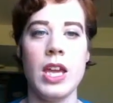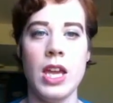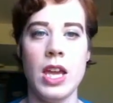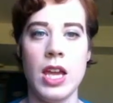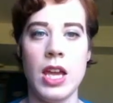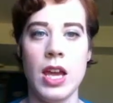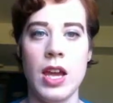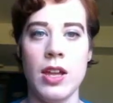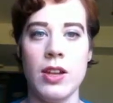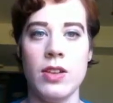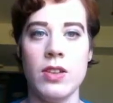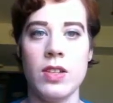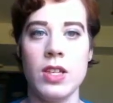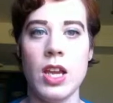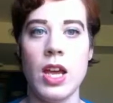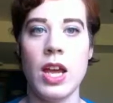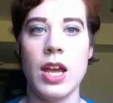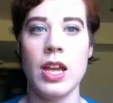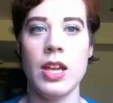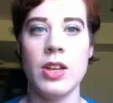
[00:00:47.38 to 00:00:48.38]
And
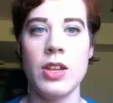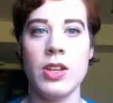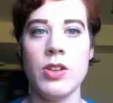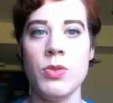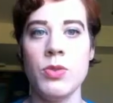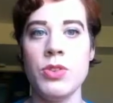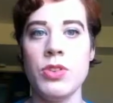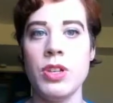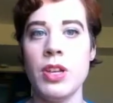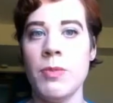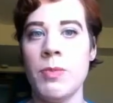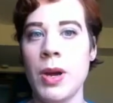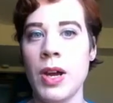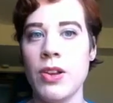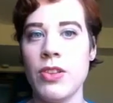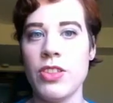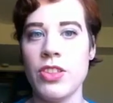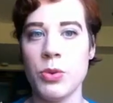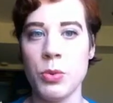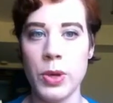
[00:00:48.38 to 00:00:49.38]
I used it
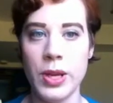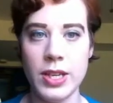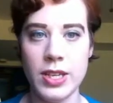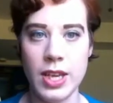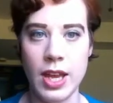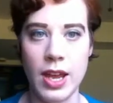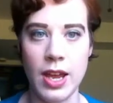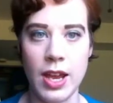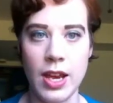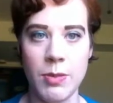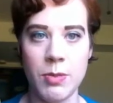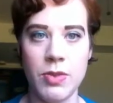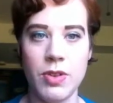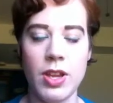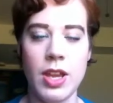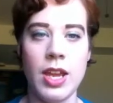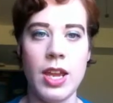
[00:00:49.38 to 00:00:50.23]
about 3 times,